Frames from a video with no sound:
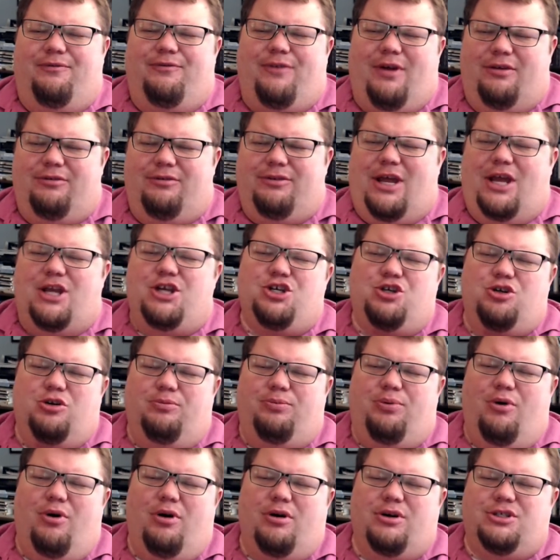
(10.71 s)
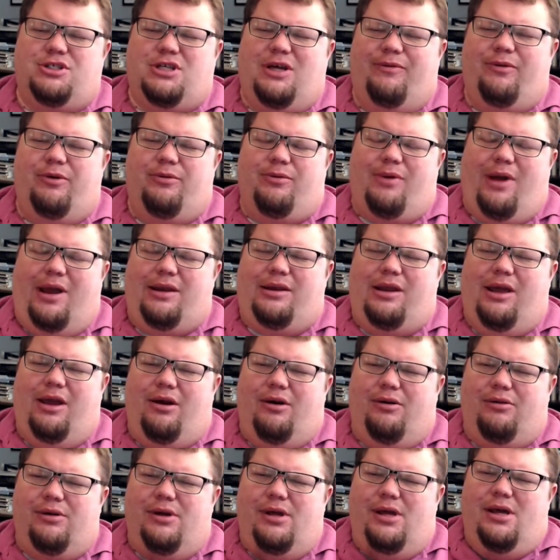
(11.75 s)
foundational parts of it right
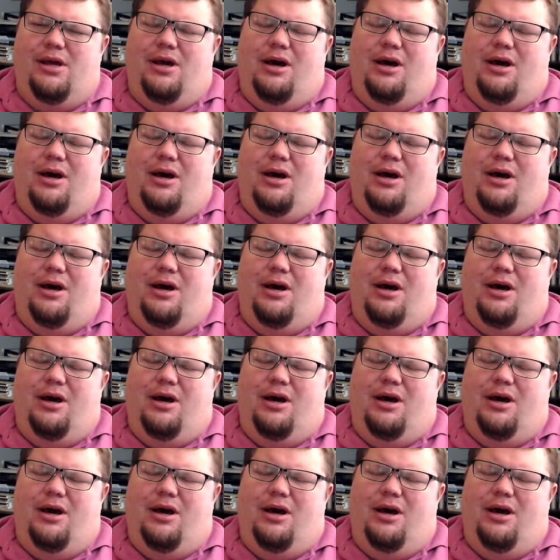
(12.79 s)
now.